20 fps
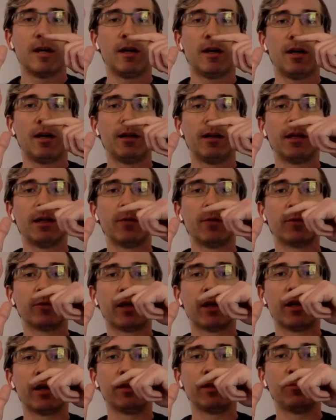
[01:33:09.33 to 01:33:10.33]
And that
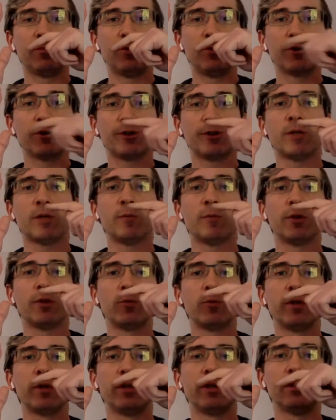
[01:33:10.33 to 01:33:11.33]
would kind of push some of
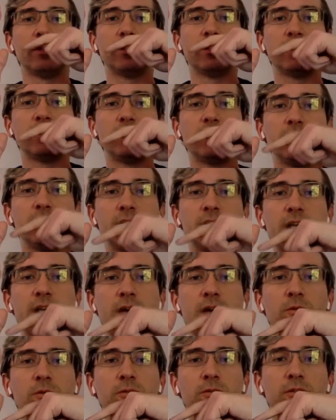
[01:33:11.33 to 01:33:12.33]
the wind
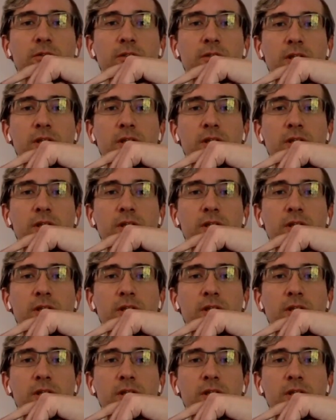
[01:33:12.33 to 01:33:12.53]
down